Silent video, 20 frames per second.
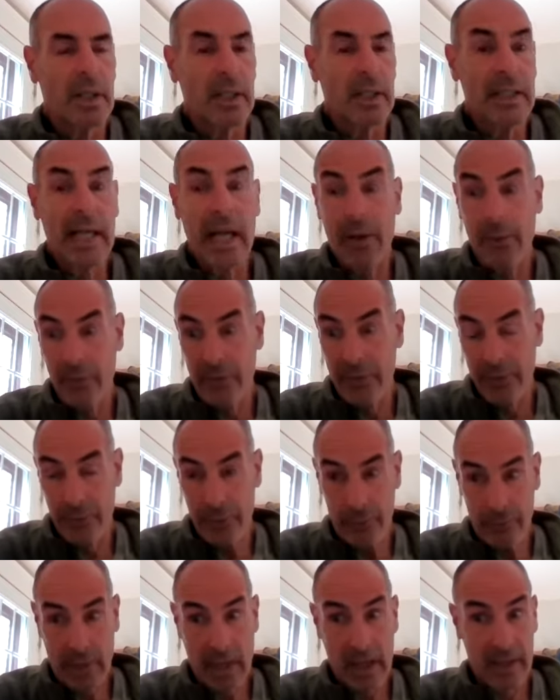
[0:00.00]
Now
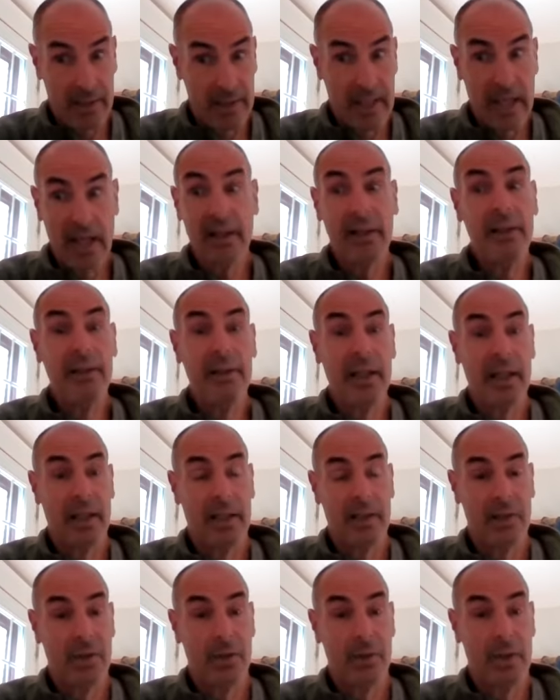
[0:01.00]
the other thing
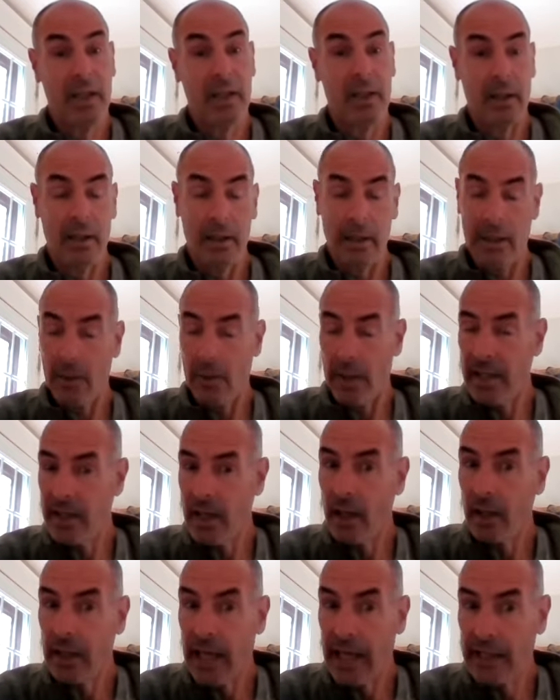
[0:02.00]
is you can, and
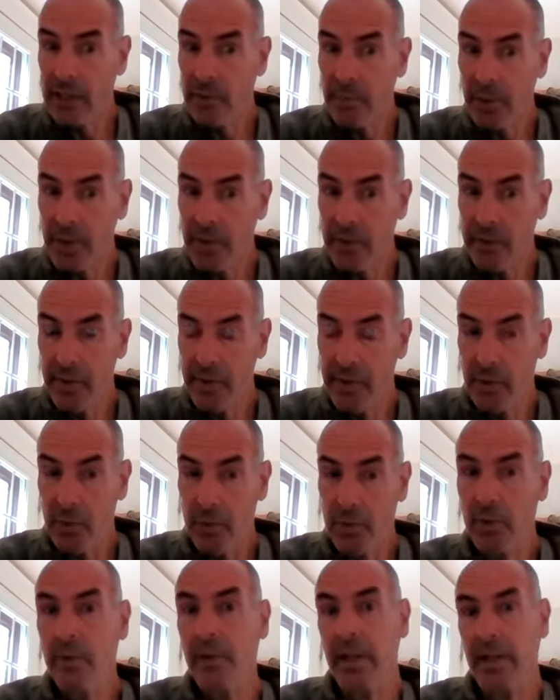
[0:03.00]
there are acupuncturists who
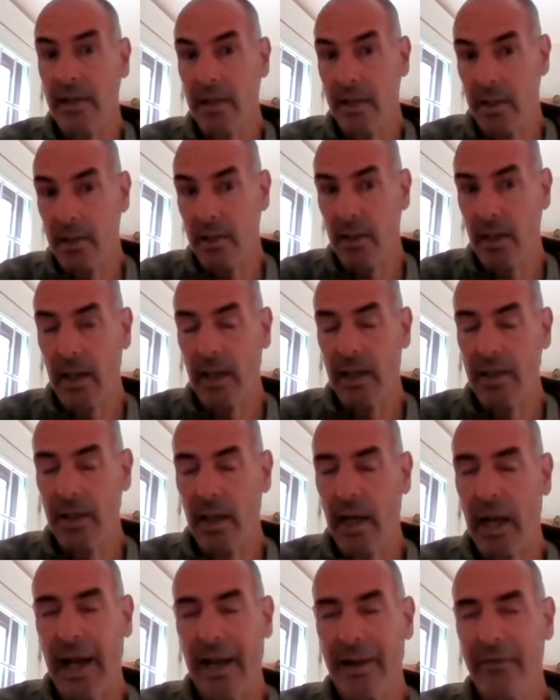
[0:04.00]
do this.
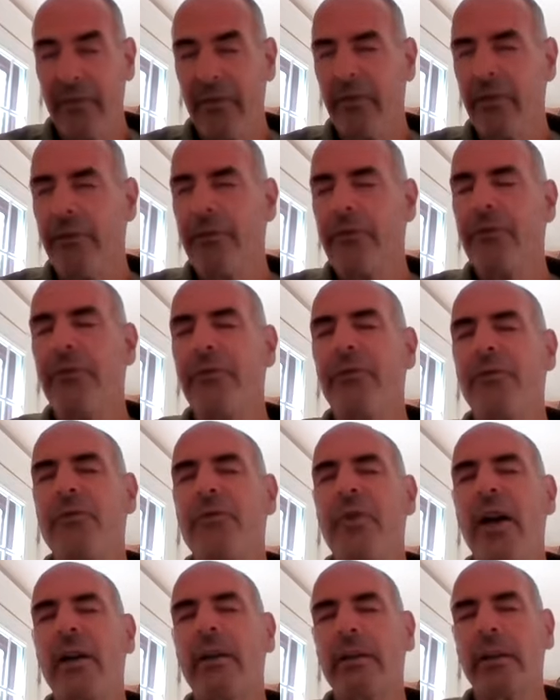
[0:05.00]
I've
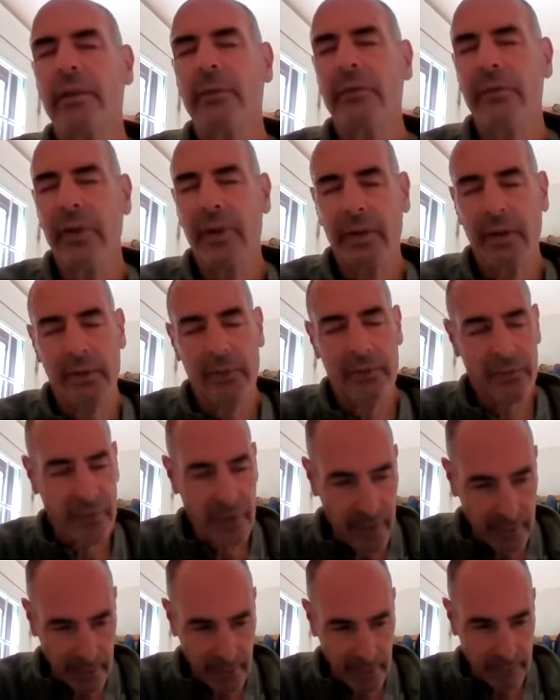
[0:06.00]
very, very,
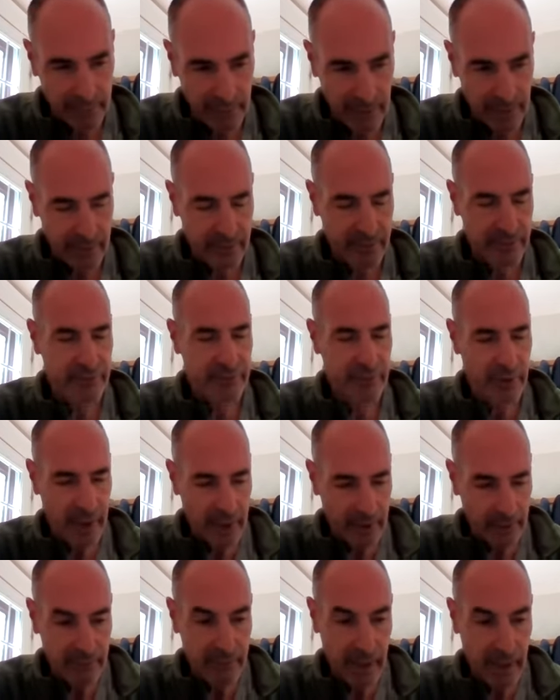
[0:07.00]
very, very,
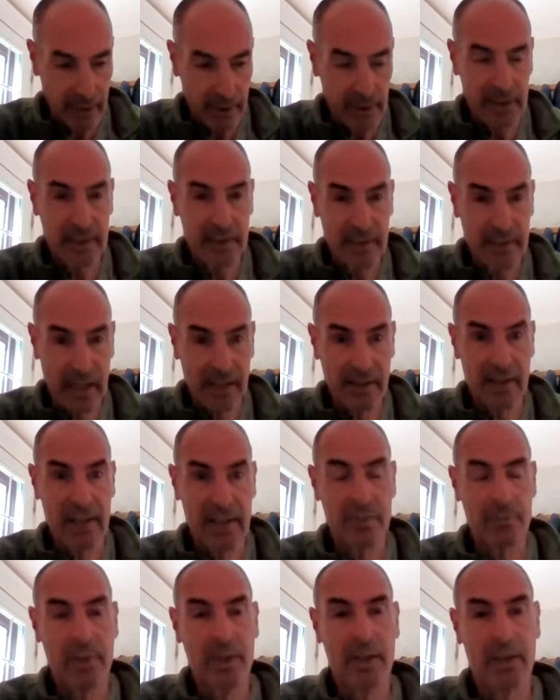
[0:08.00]
very rarely done
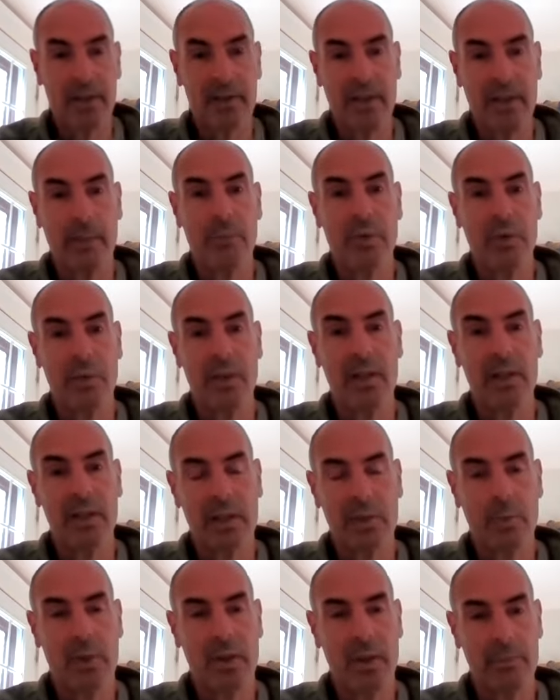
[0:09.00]
this because I'm doing
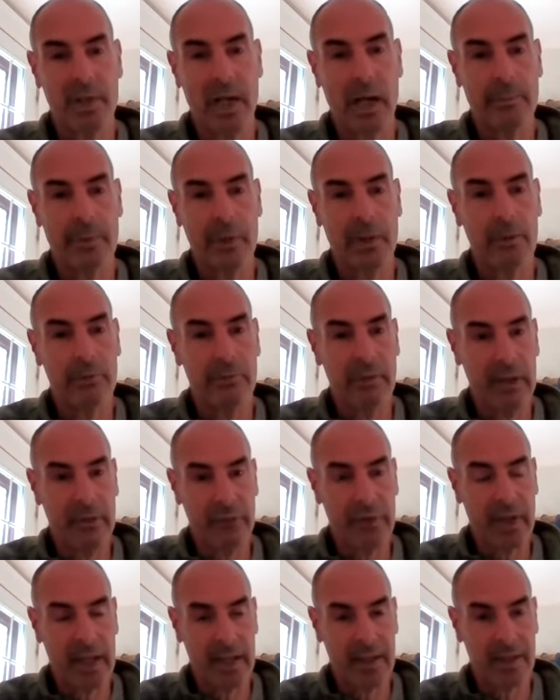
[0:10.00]
this with abdominal
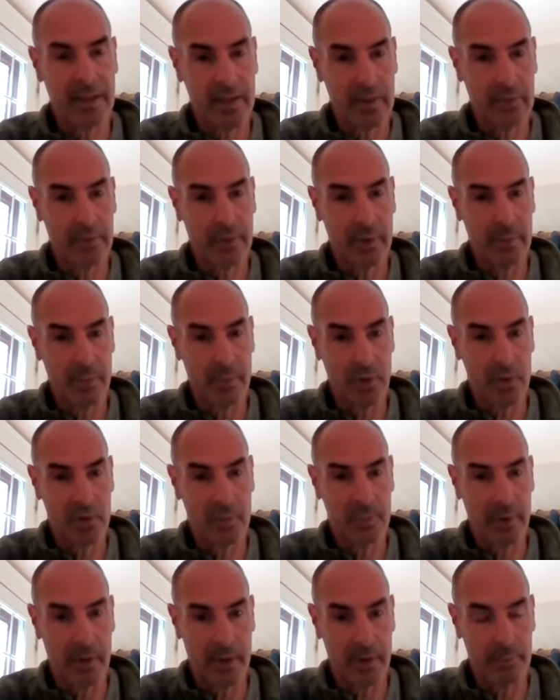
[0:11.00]
reflexes for the
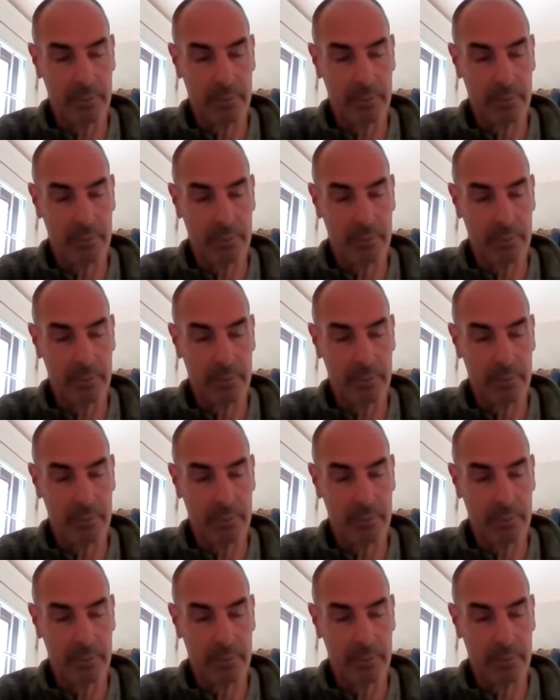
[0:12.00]
most